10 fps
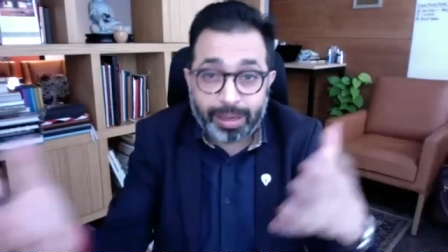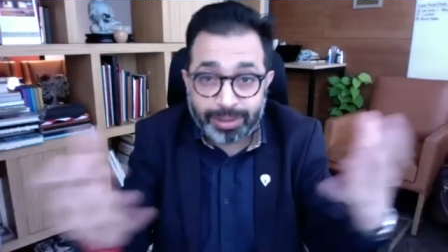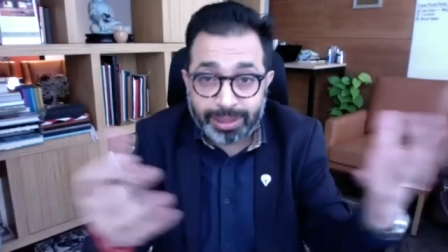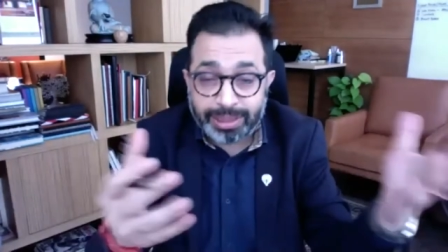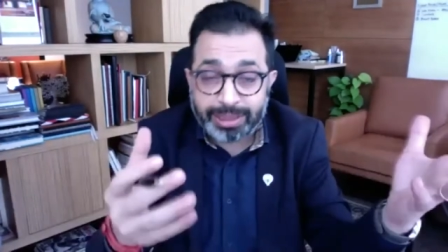
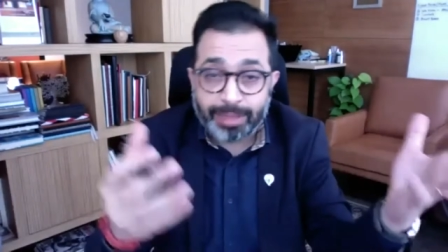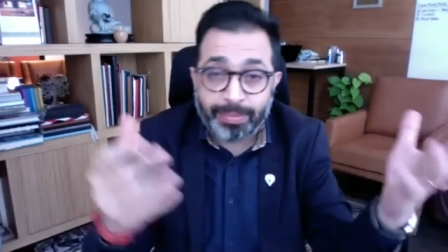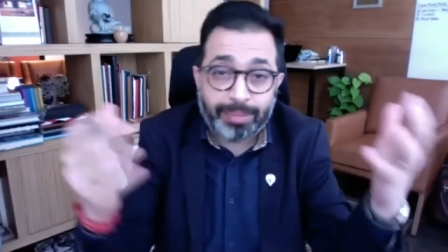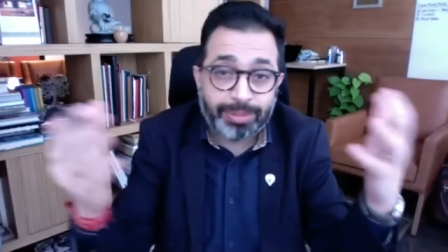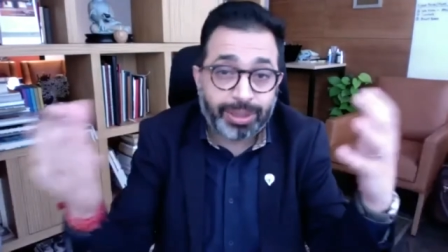petrol
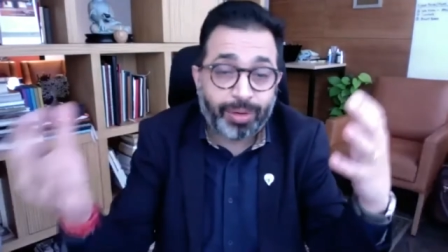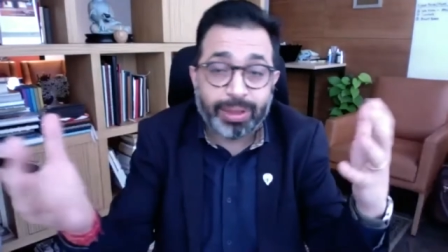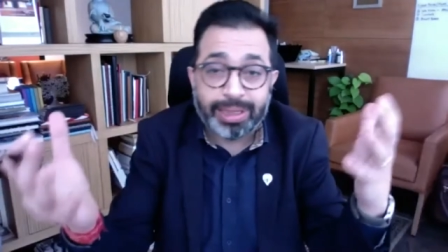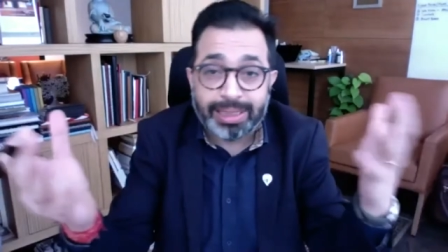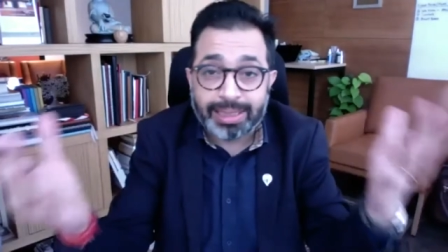pumps, diesel
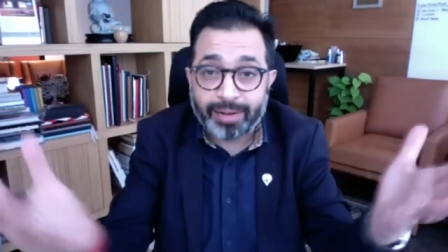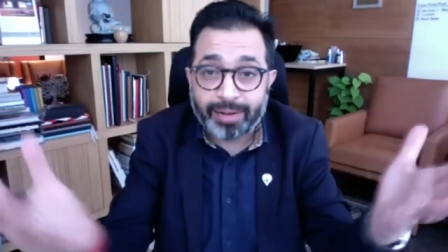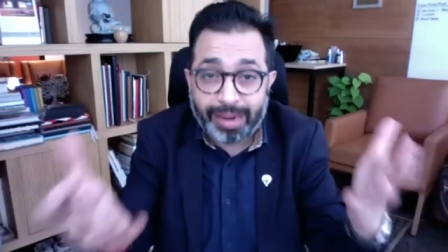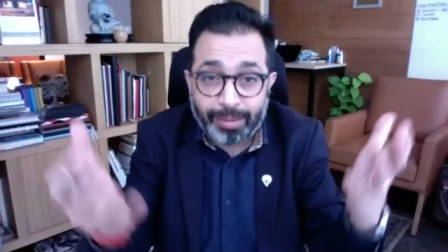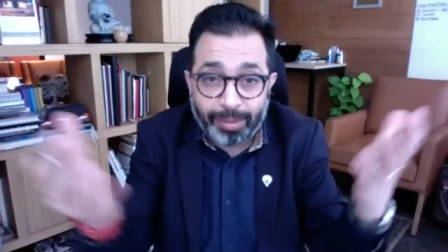pumps, and all
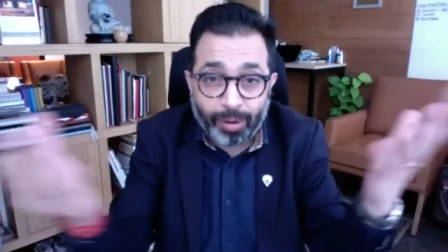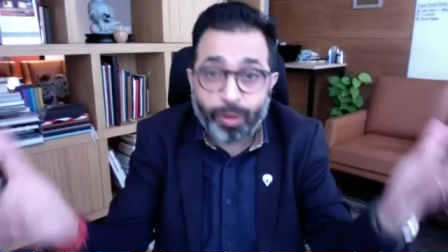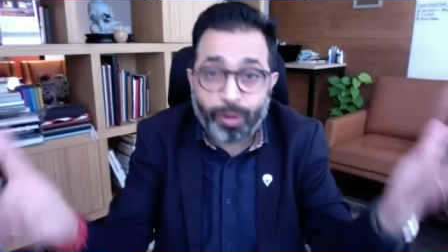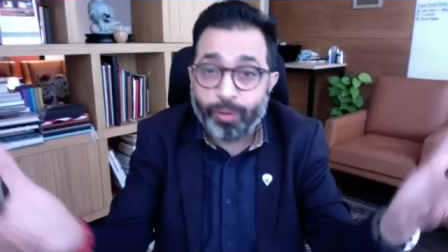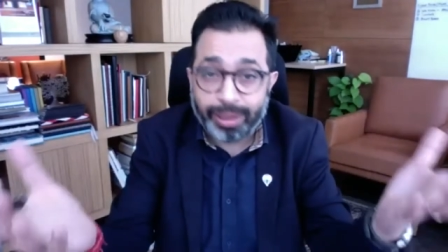these are
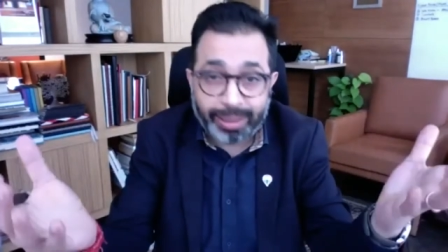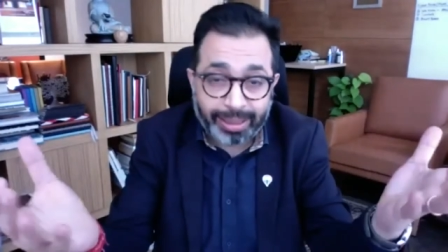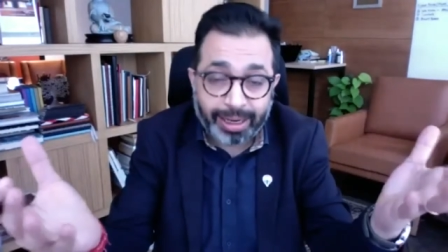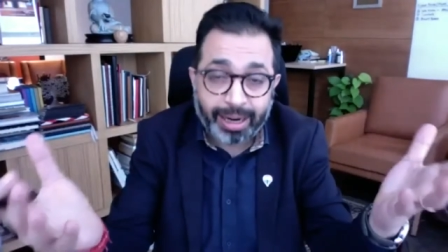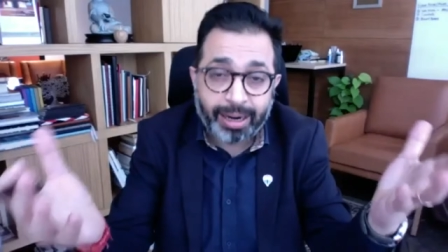available all over
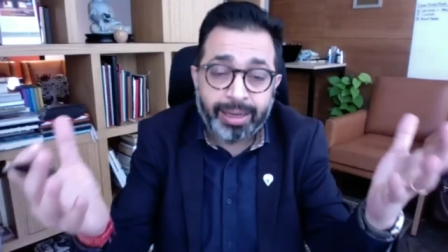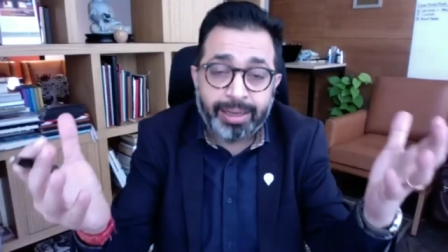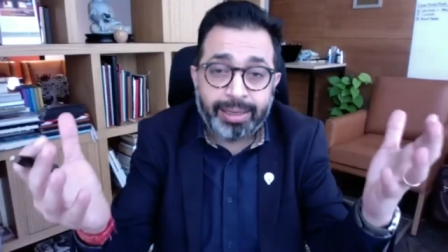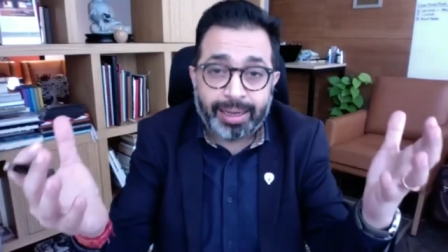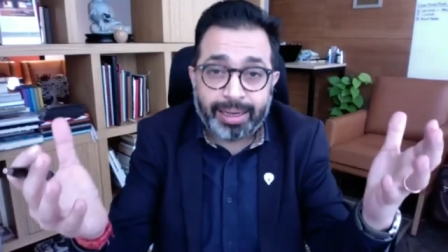in,
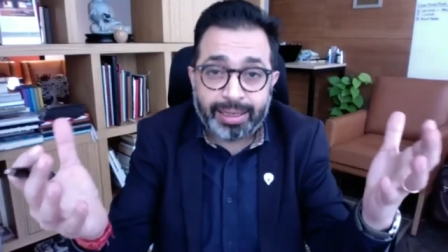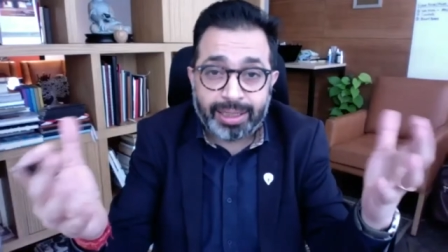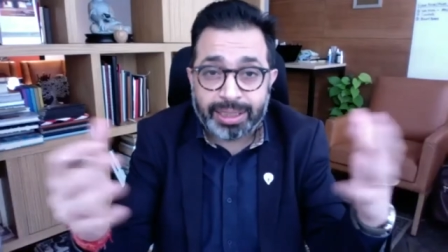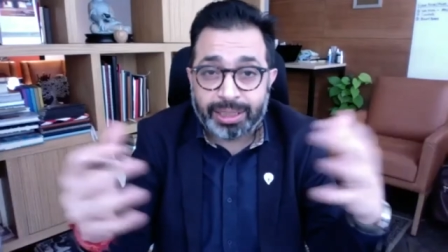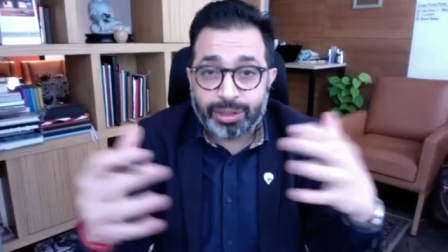uh,
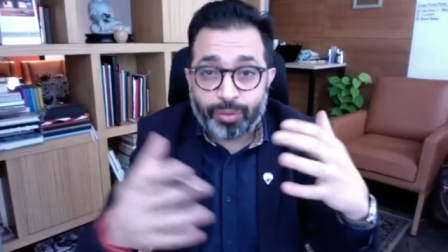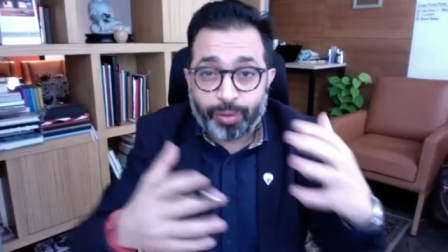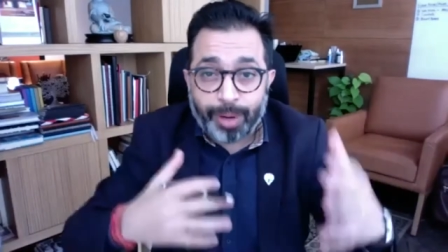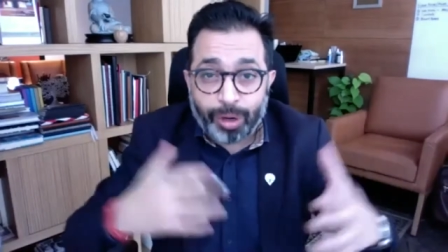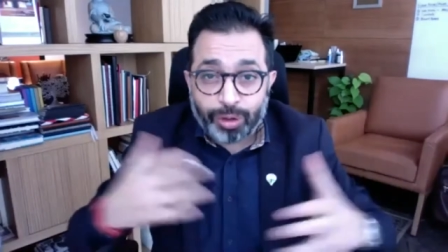the city. So,
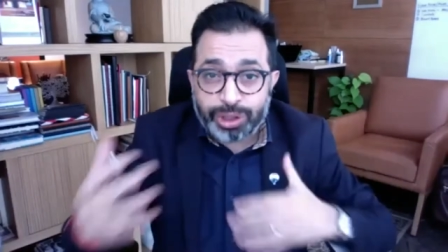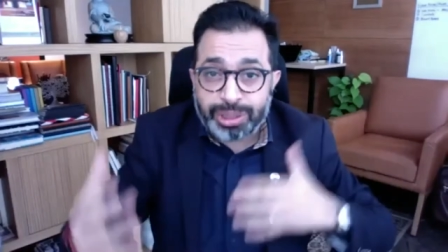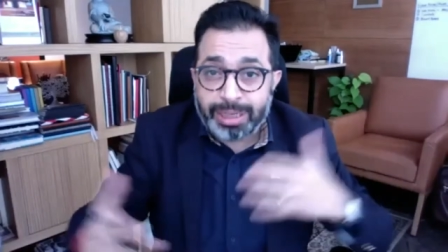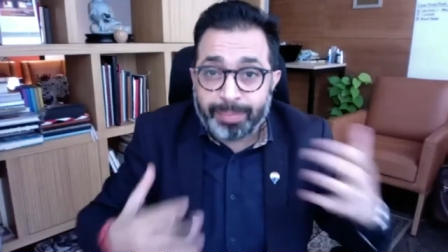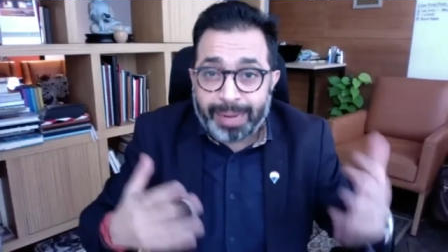from a
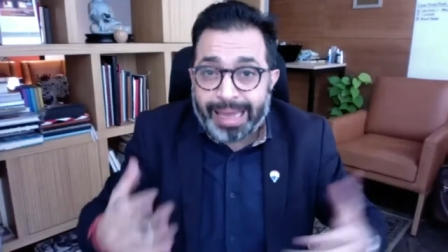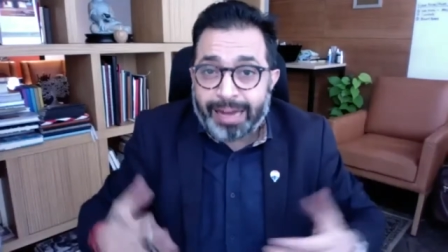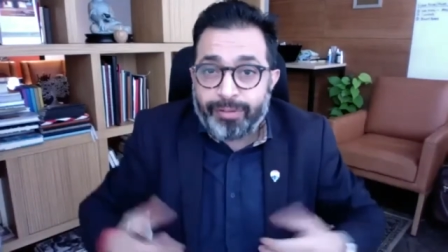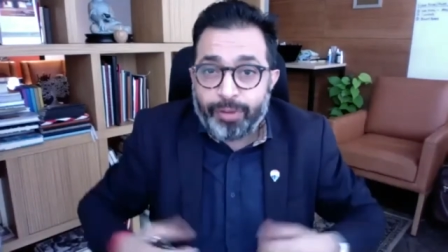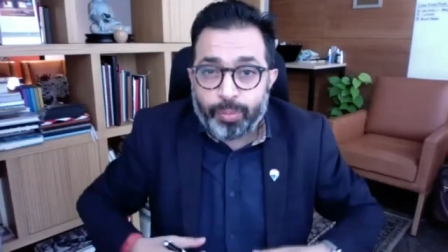logistic
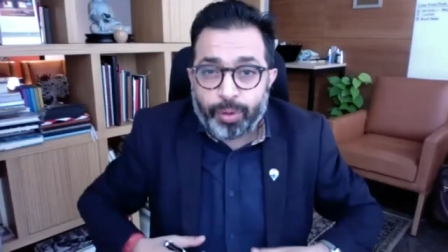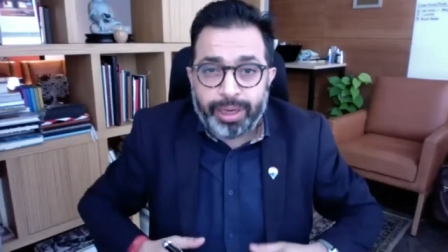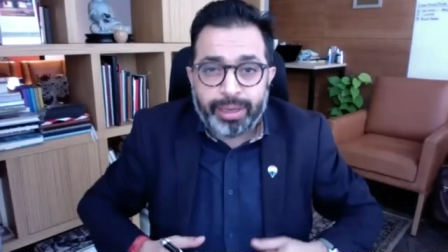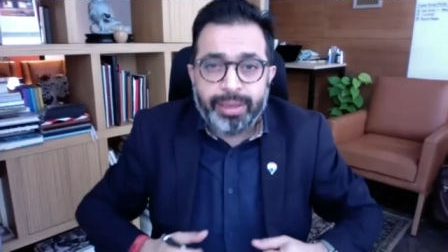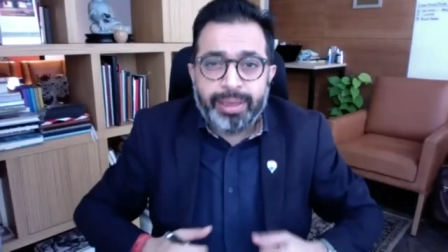player
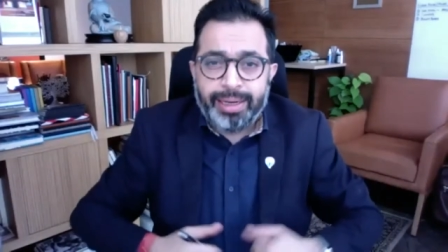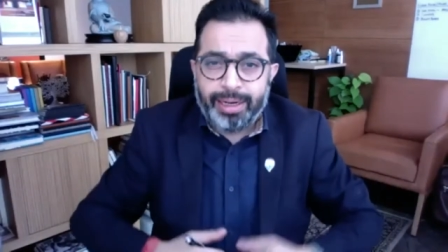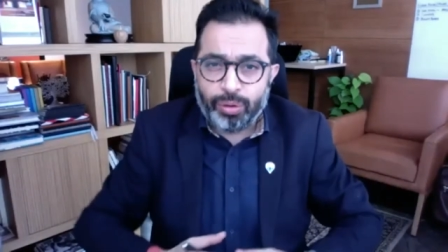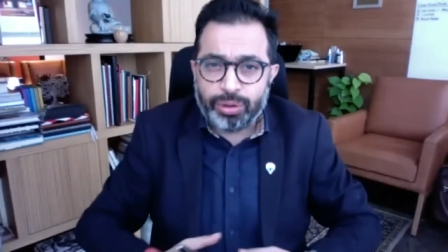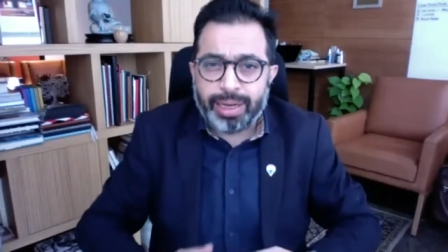viewpoint, it
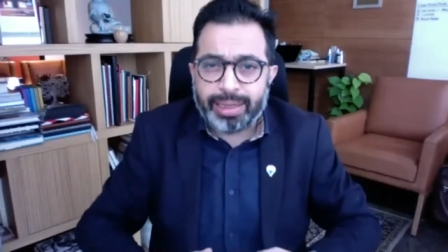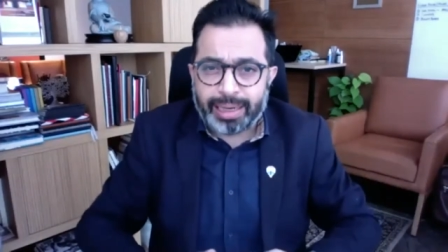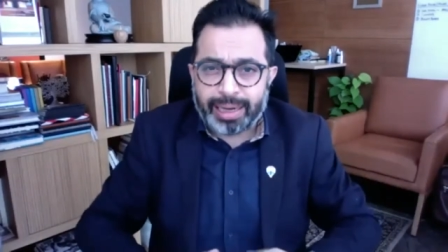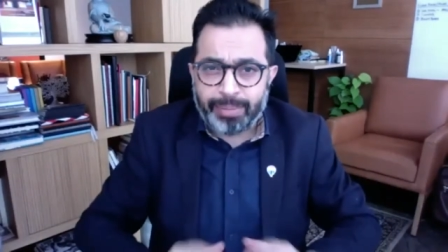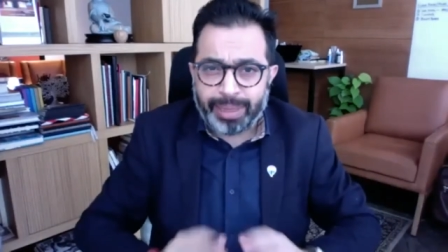looks like
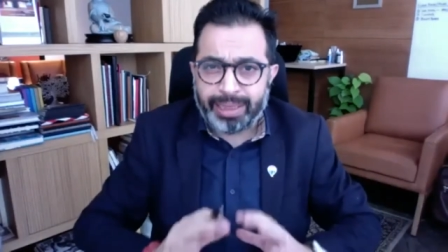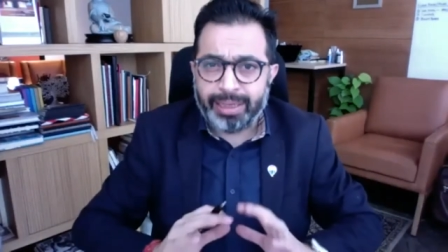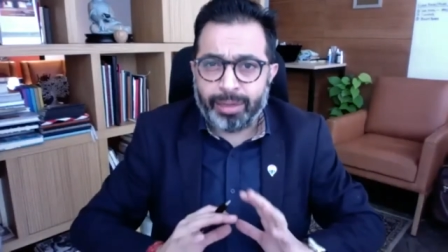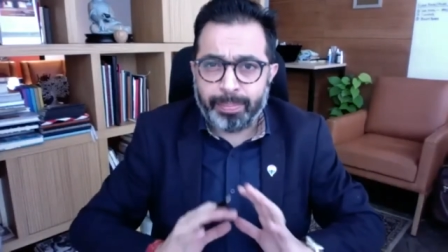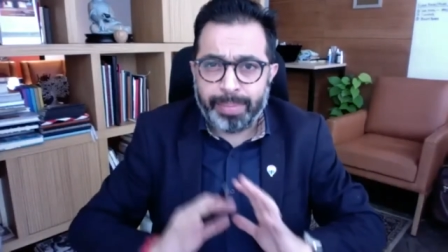that I'm
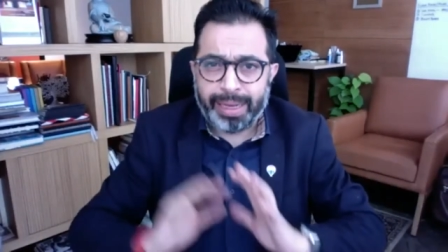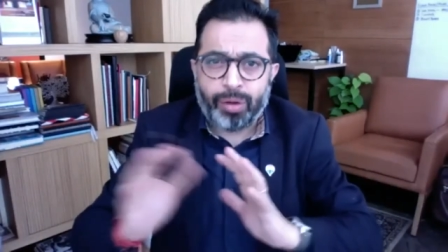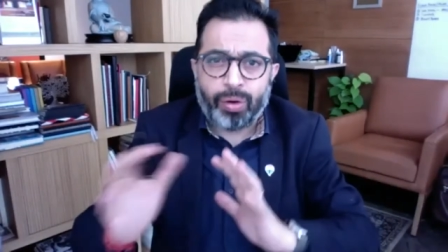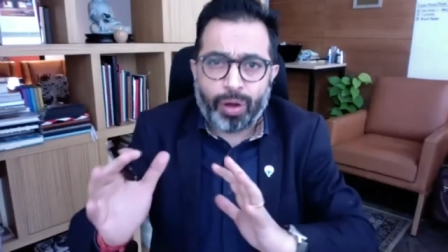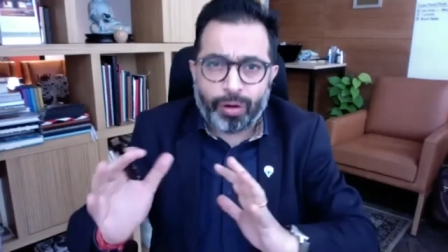taking a big
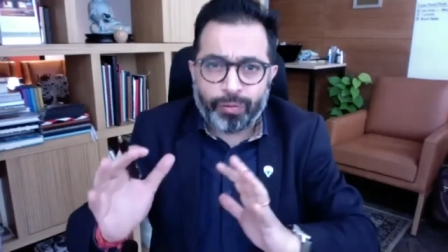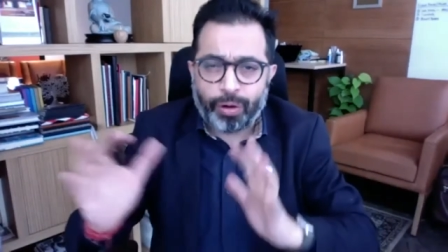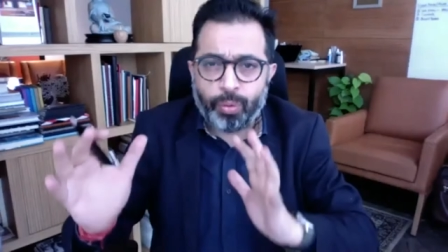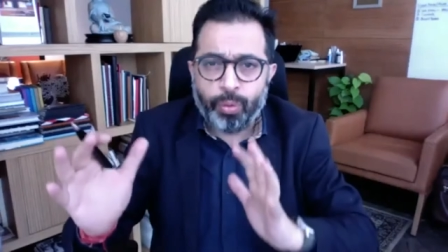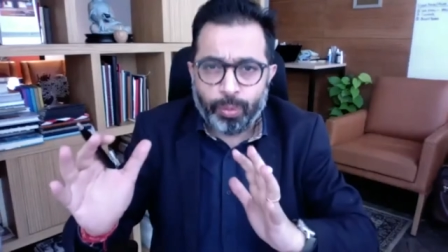call
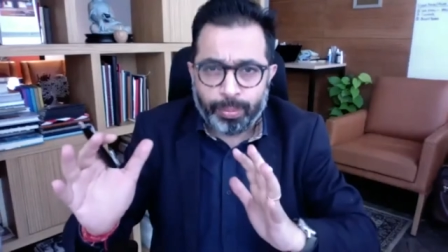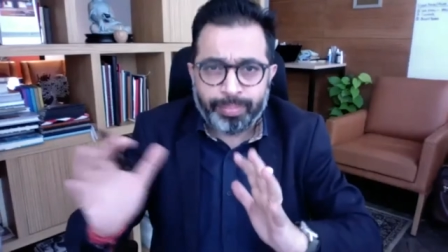for whom?